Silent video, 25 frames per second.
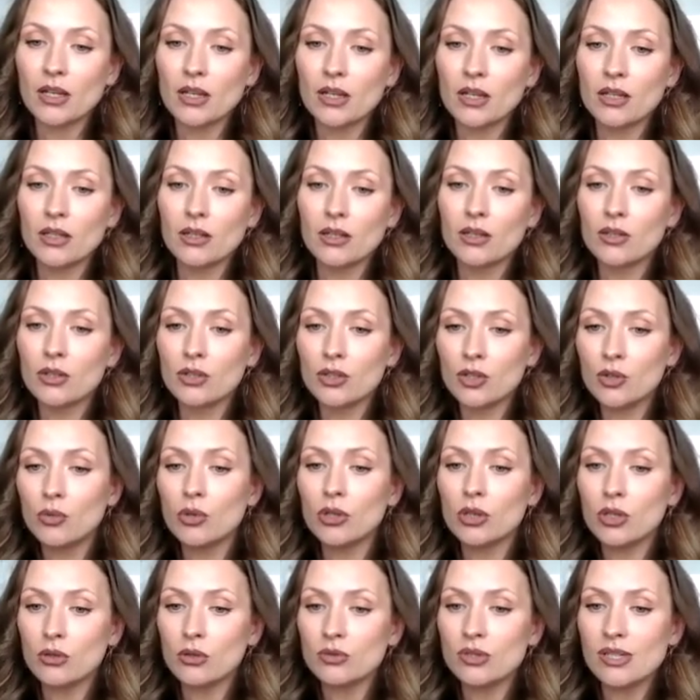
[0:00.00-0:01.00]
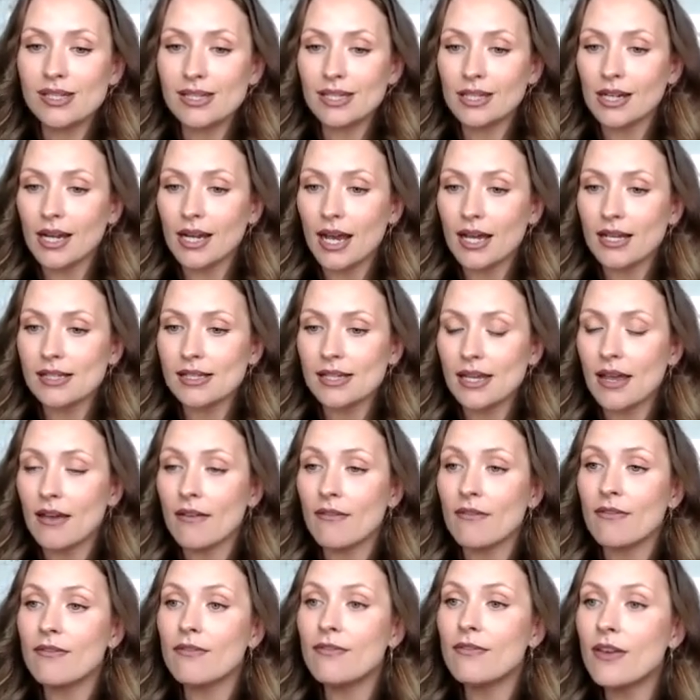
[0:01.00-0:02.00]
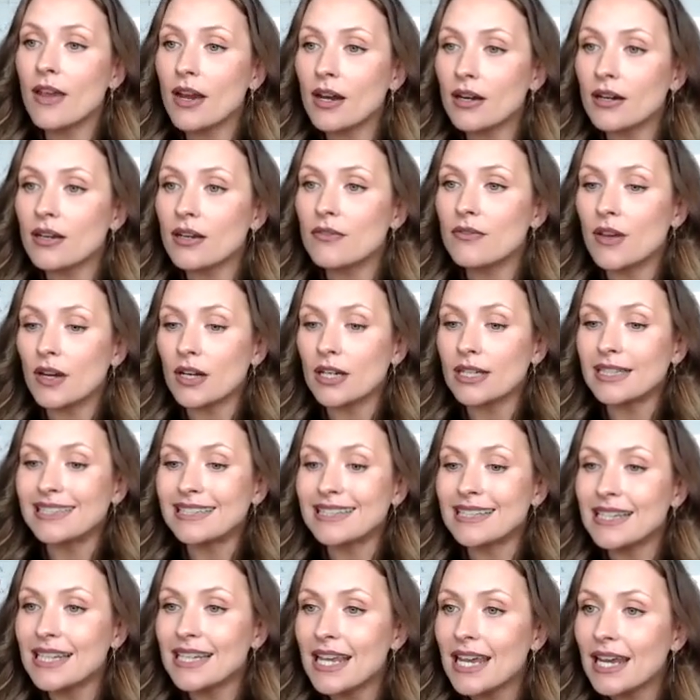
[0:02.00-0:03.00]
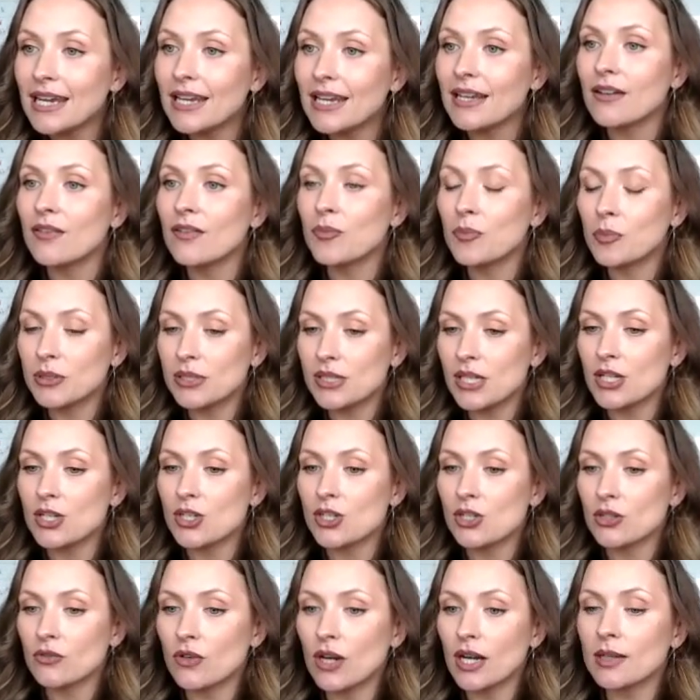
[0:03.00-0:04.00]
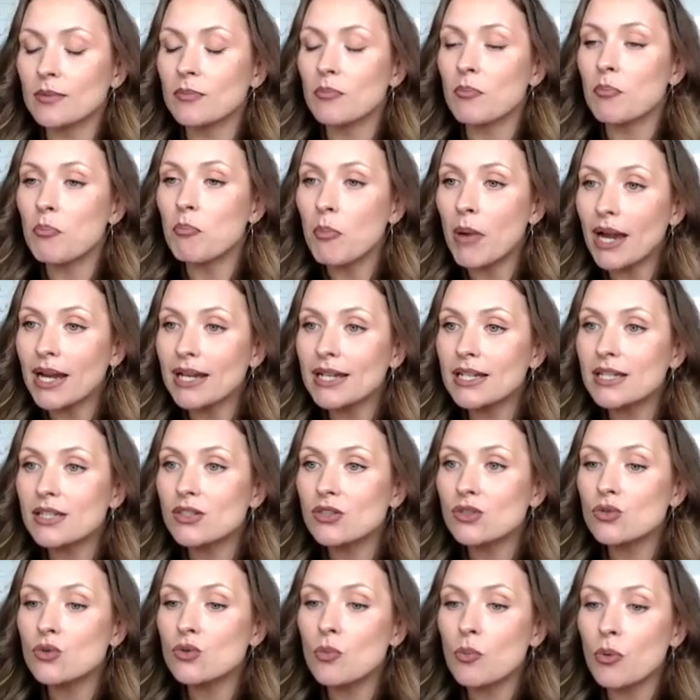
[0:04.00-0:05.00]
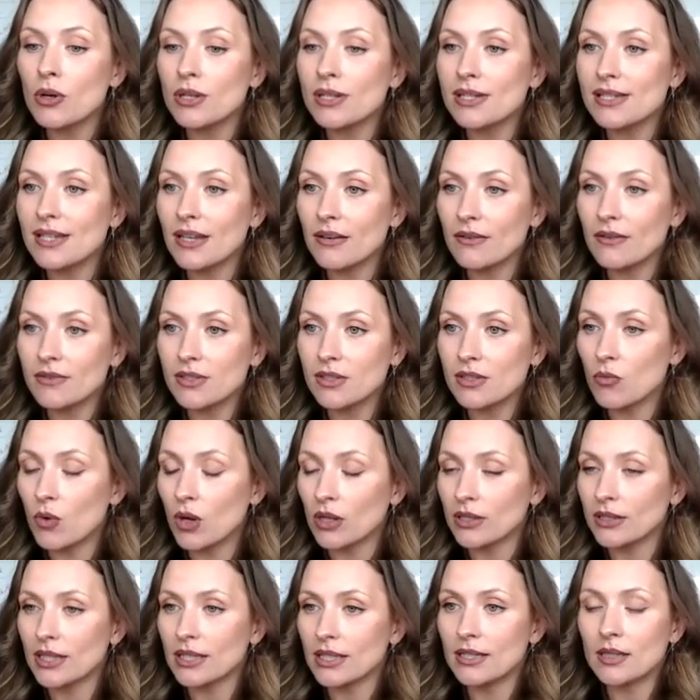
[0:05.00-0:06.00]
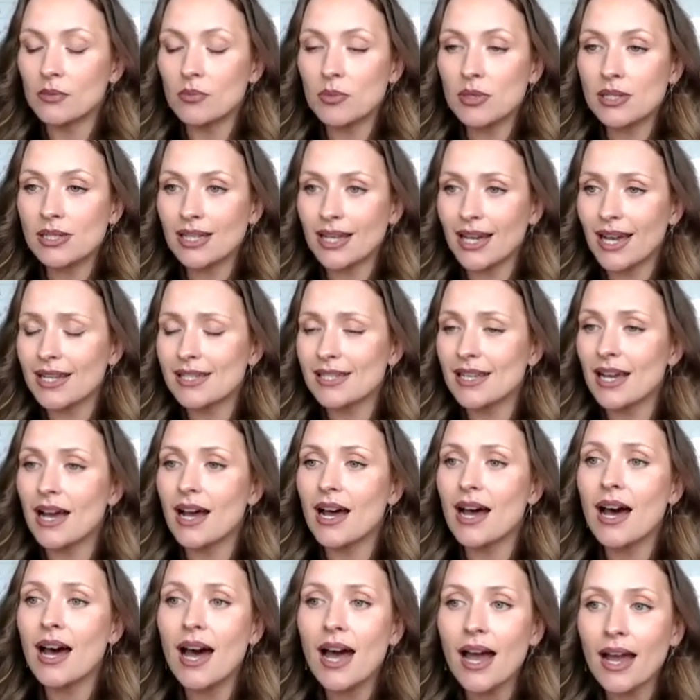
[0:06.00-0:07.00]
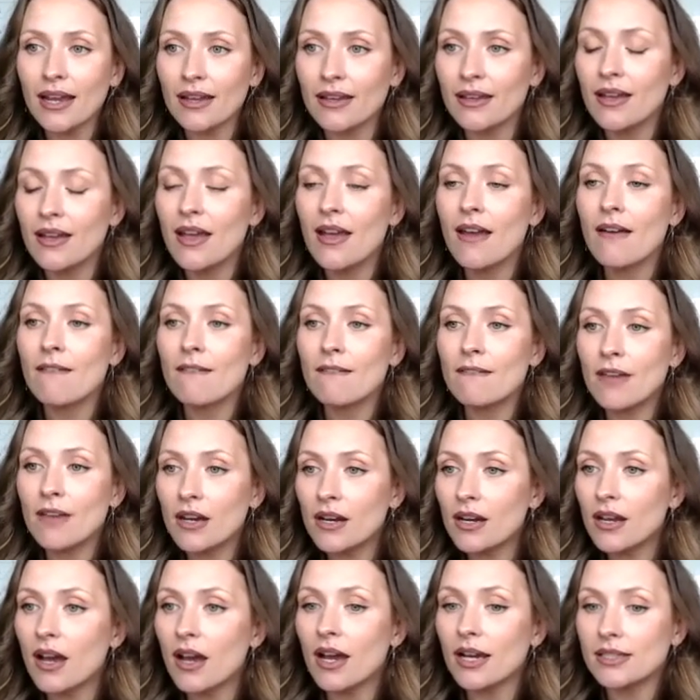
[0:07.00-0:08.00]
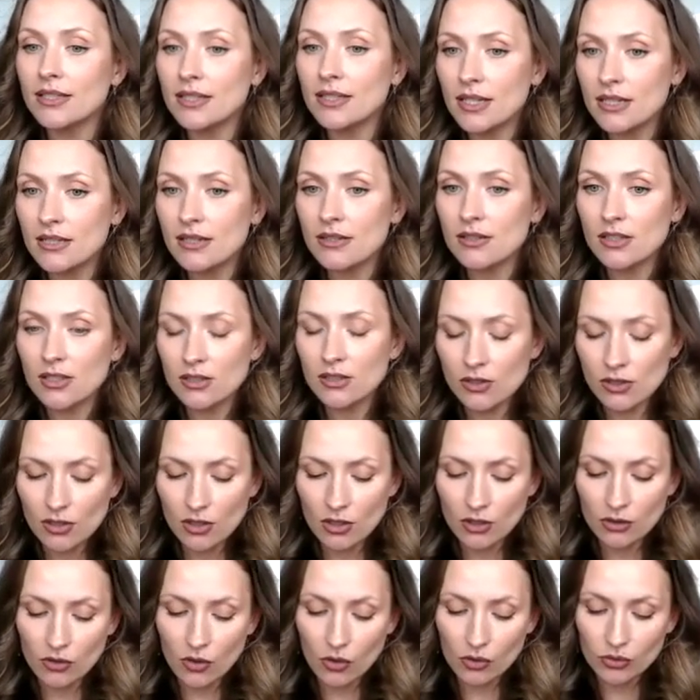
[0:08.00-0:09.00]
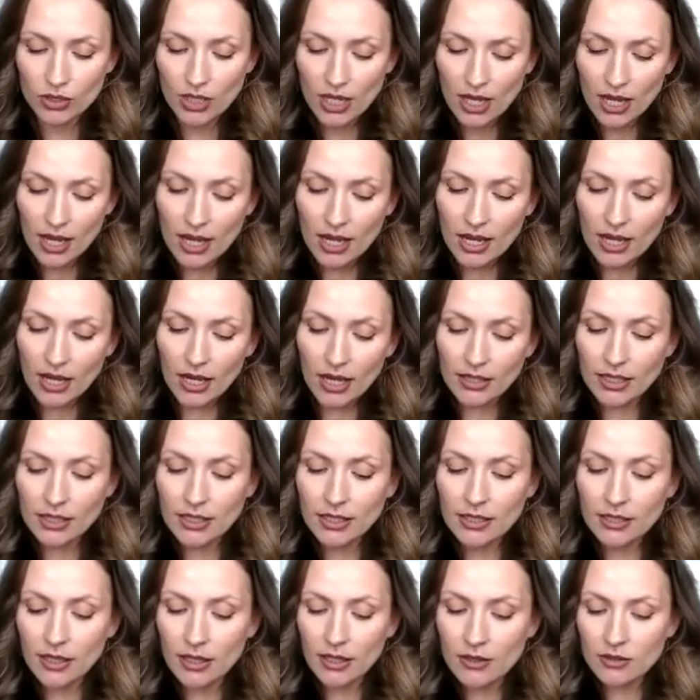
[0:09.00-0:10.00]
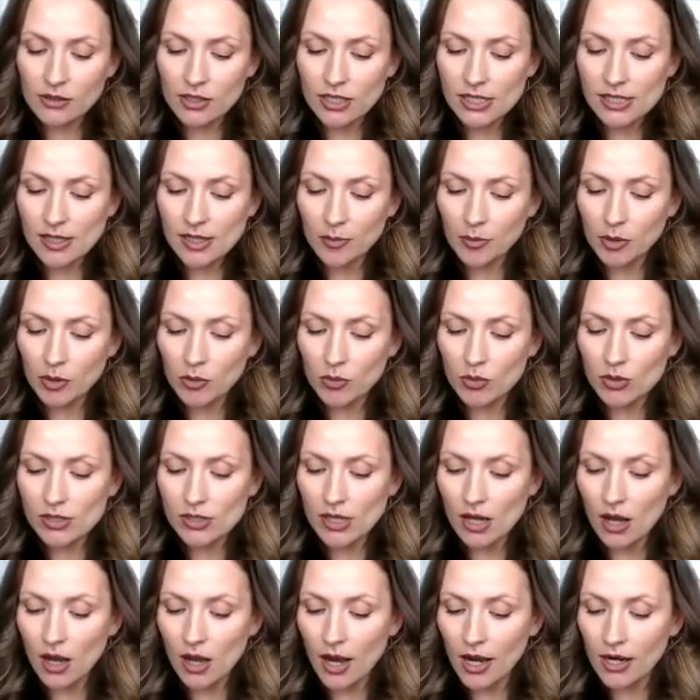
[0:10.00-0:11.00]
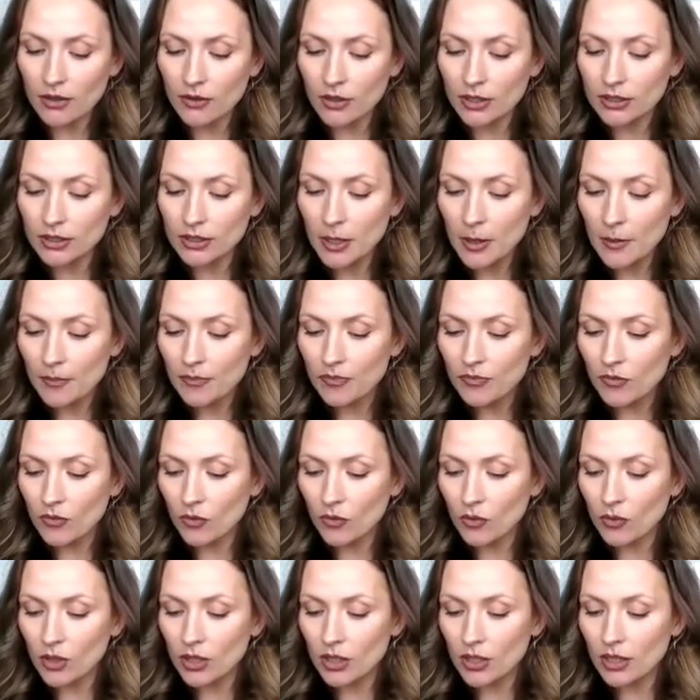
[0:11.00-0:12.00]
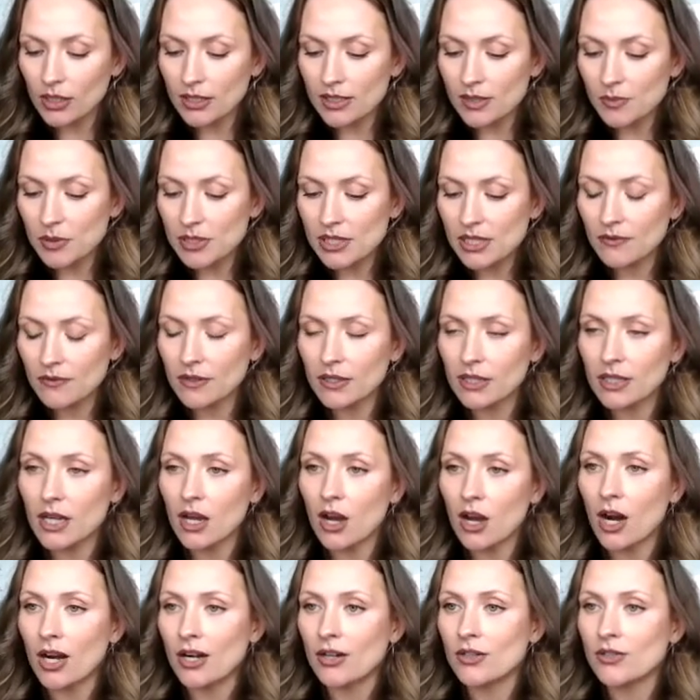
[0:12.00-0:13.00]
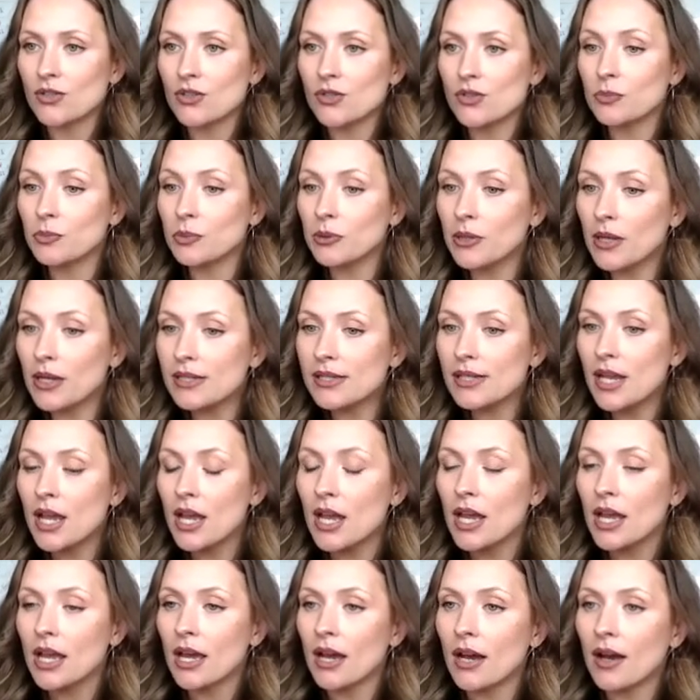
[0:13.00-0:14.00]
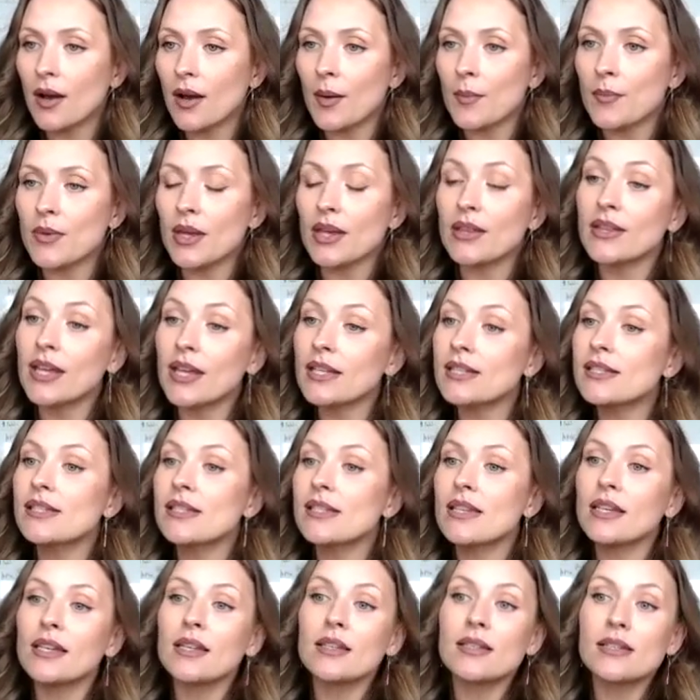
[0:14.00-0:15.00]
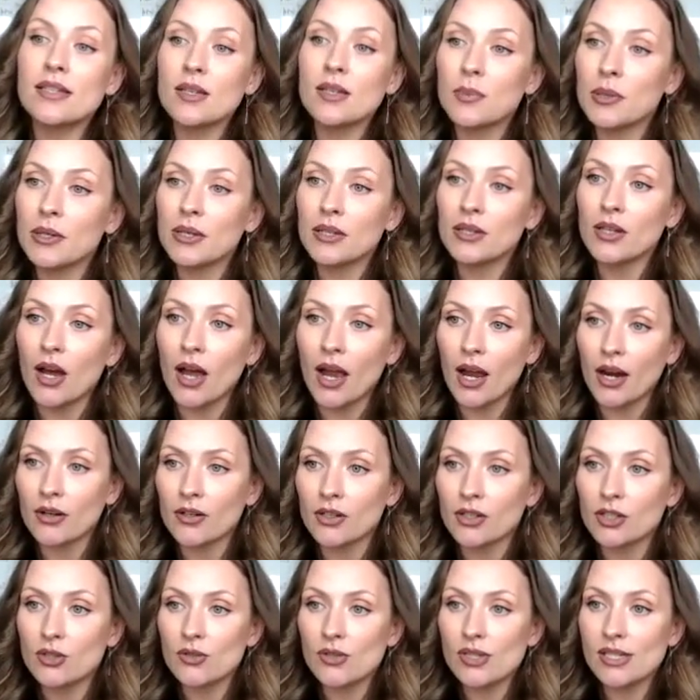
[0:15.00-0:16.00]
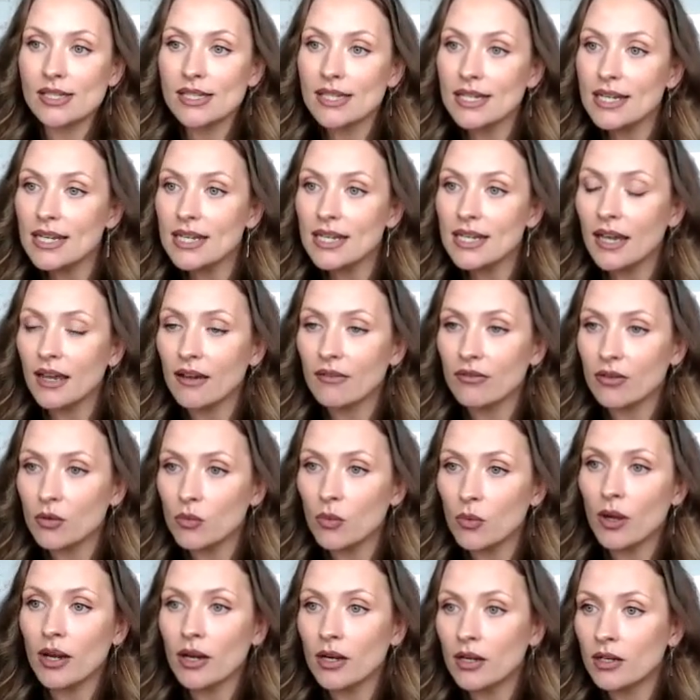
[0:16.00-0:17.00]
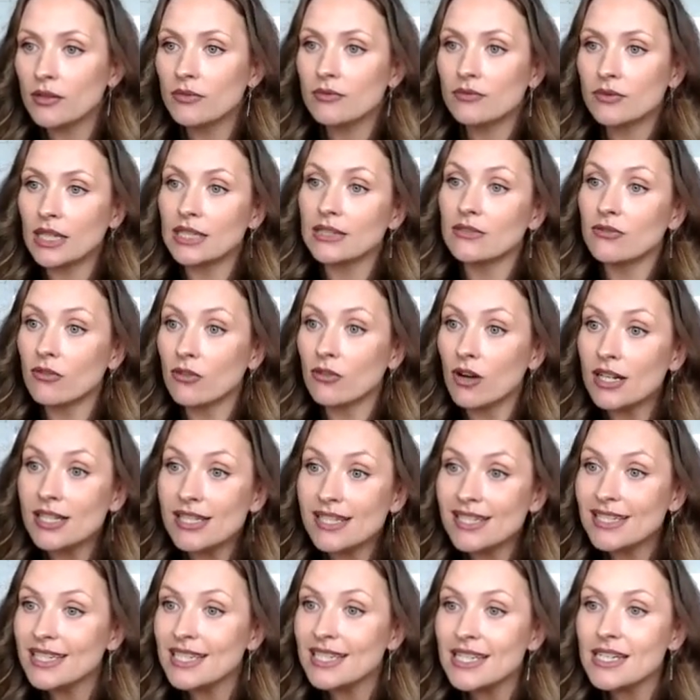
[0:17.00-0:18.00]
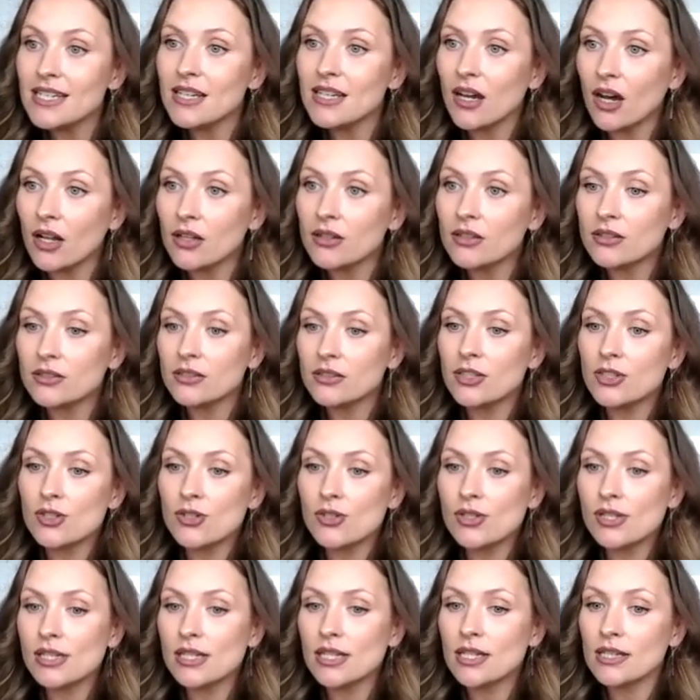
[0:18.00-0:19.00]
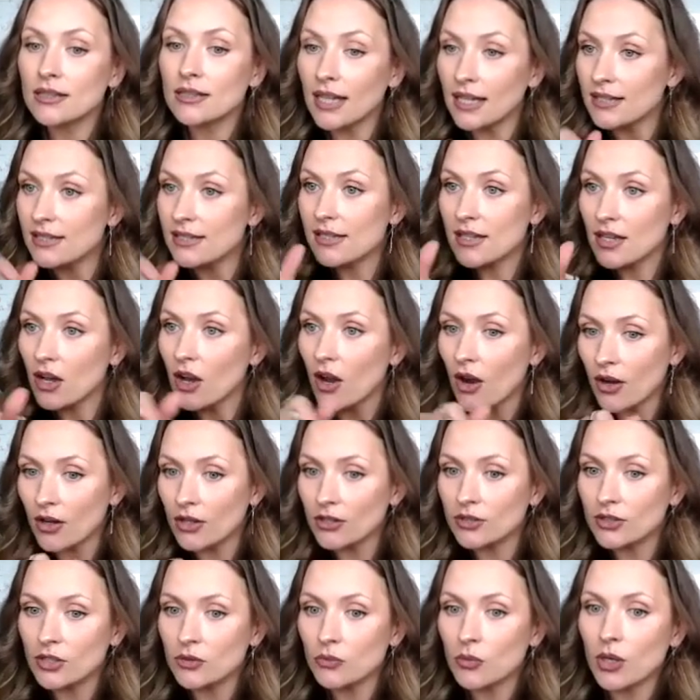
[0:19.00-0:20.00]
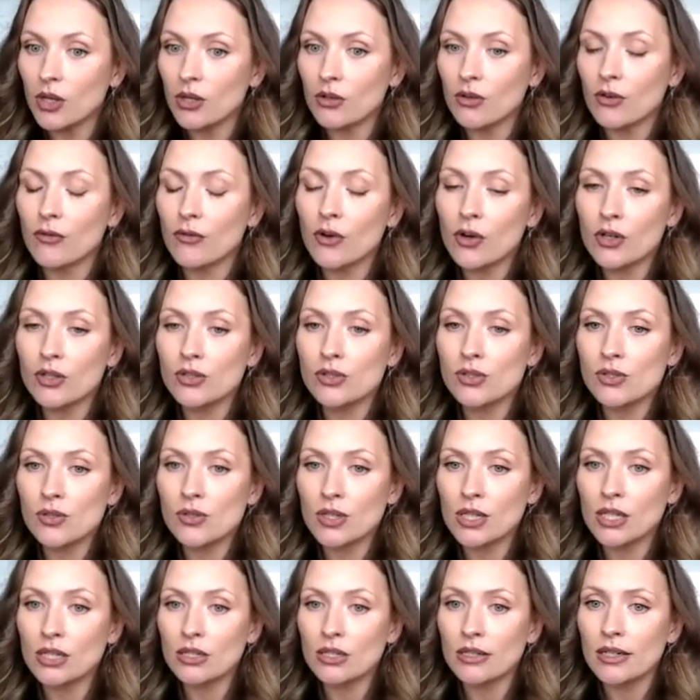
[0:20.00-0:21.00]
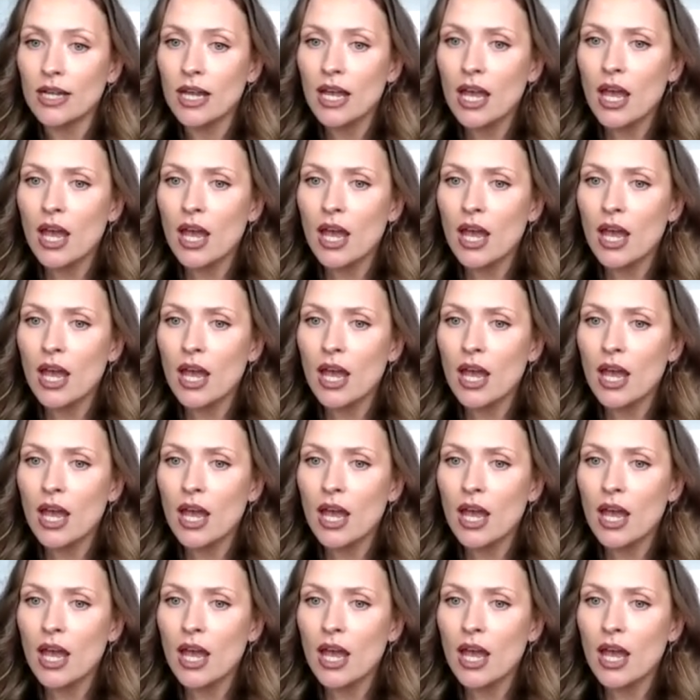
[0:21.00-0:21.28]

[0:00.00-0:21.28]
You will notice that it has a very, very negative potential, right? Minus 2.71. That means it has a high, very high tendency to corrode. And then another example was iron, and specifically iron 2 plus. And that's the typical iron you see everywhere, that rusty color that you see, that's the iron that we are referring to here.